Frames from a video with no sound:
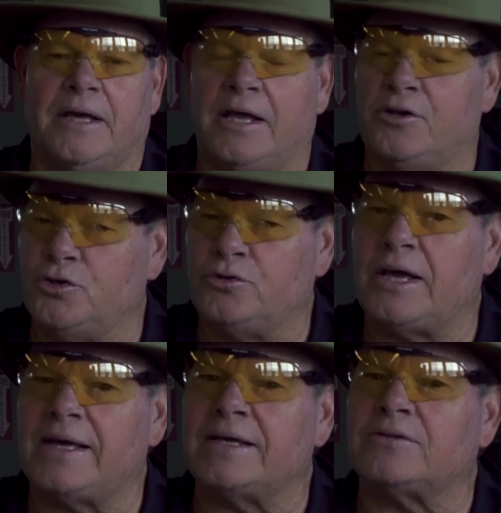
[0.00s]
And you
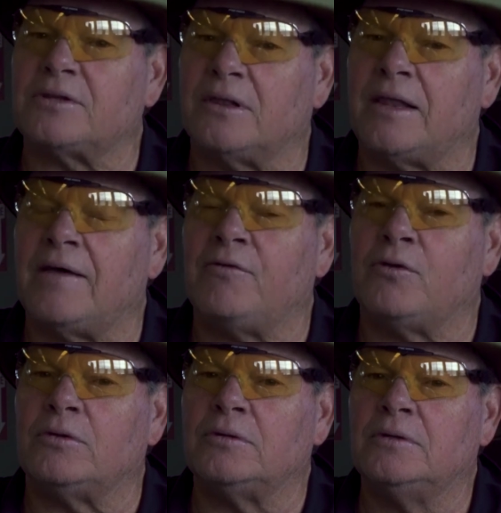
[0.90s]
take it to the
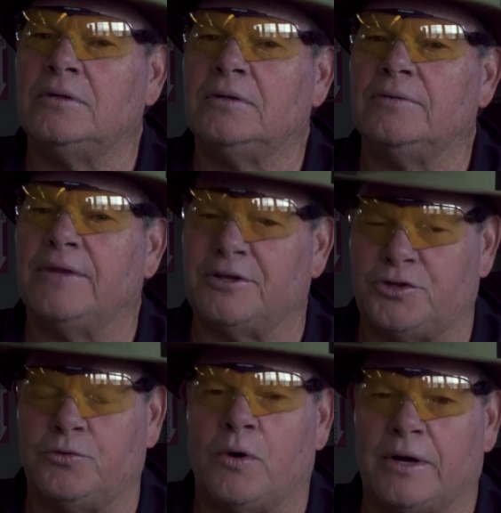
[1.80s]
level
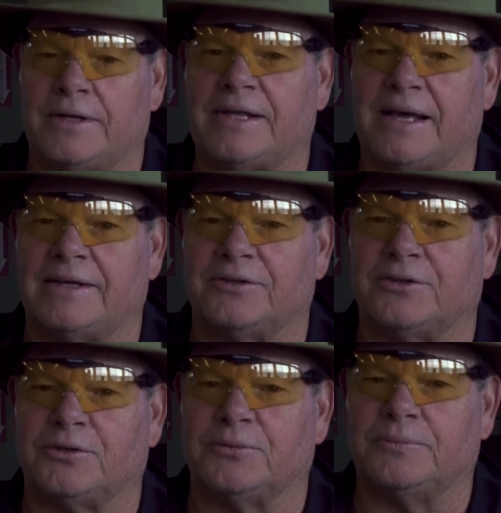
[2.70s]
that you want to take it
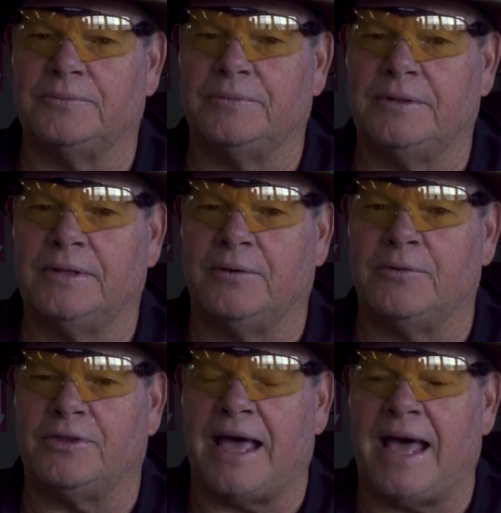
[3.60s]
to. And
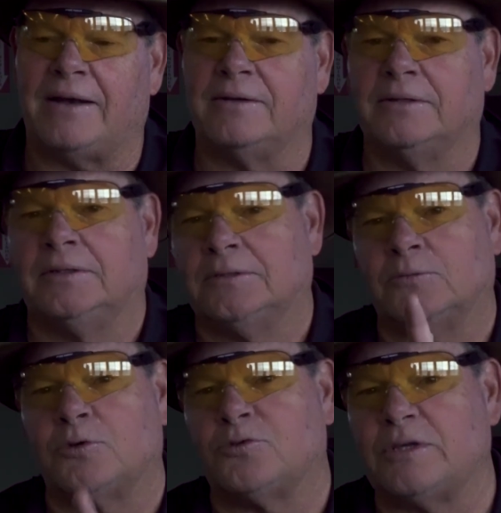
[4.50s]
with that,
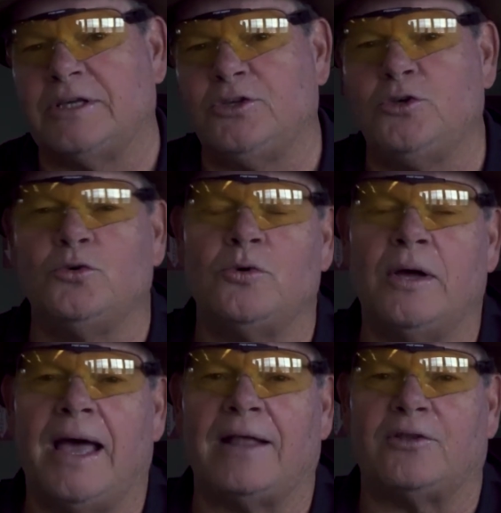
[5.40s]
we'll see you
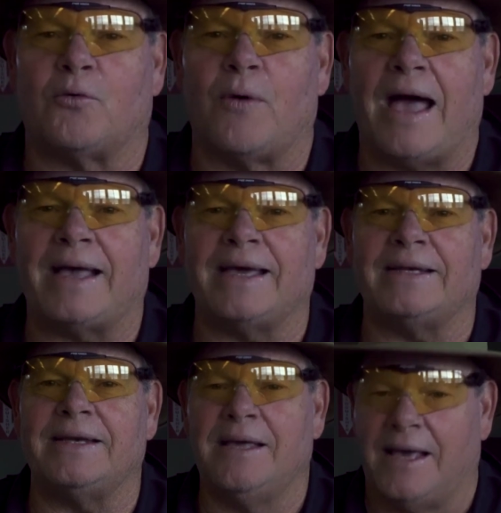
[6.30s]
at the
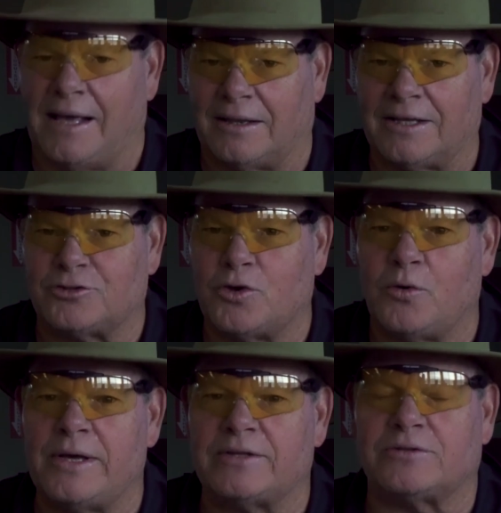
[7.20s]
Rackett, and let's
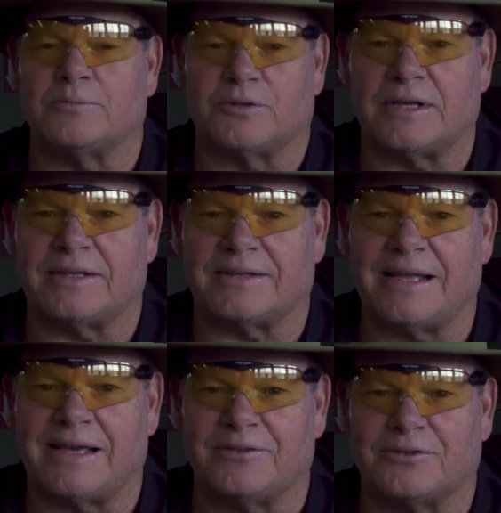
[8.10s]
go hit some
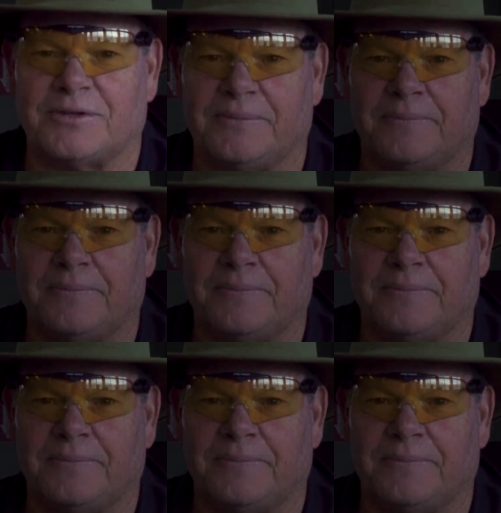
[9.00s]
16s.